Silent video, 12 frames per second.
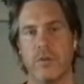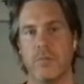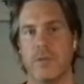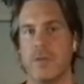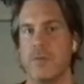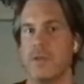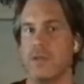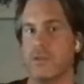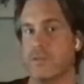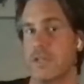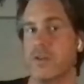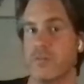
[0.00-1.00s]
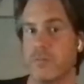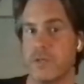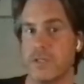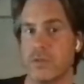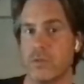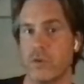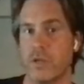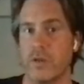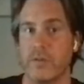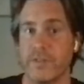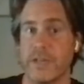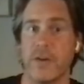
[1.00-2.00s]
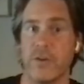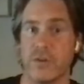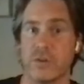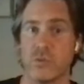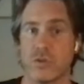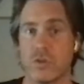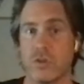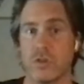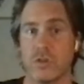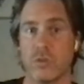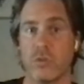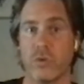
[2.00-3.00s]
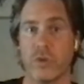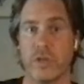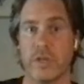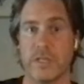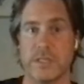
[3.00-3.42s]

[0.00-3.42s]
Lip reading: Maybe in Sound of Metal, where Darius was also working